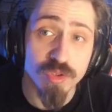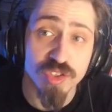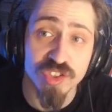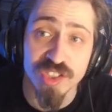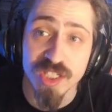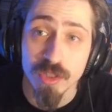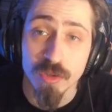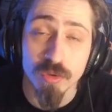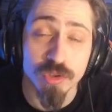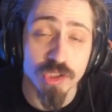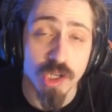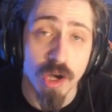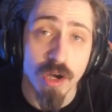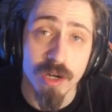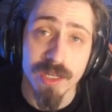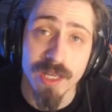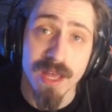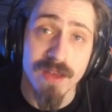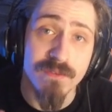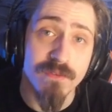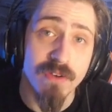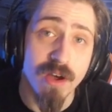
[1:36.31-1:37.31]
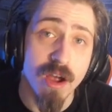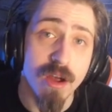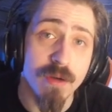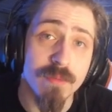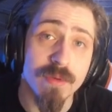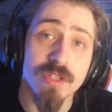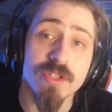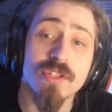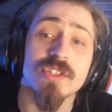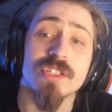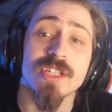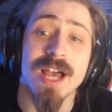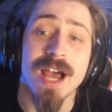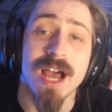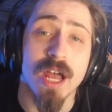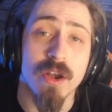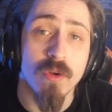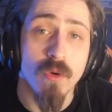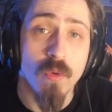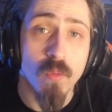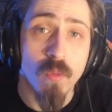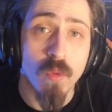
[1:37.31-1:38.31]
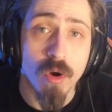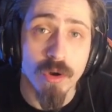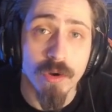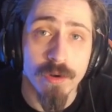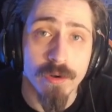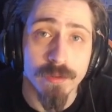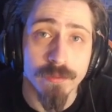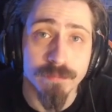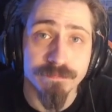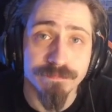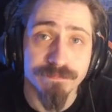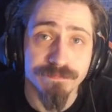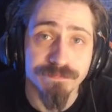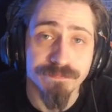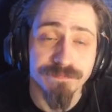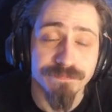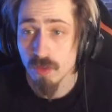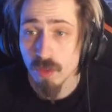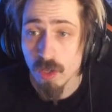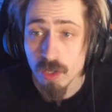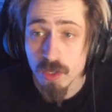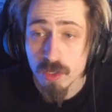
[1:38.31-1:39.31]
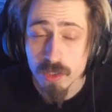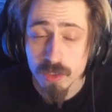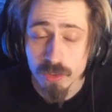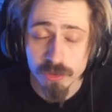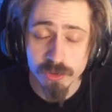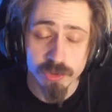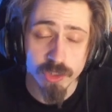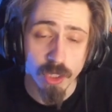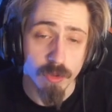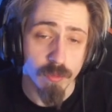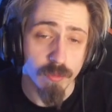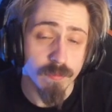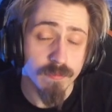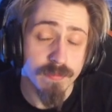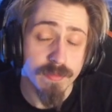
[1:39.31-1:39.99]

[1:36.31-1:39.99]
single target environments and whatnot. So,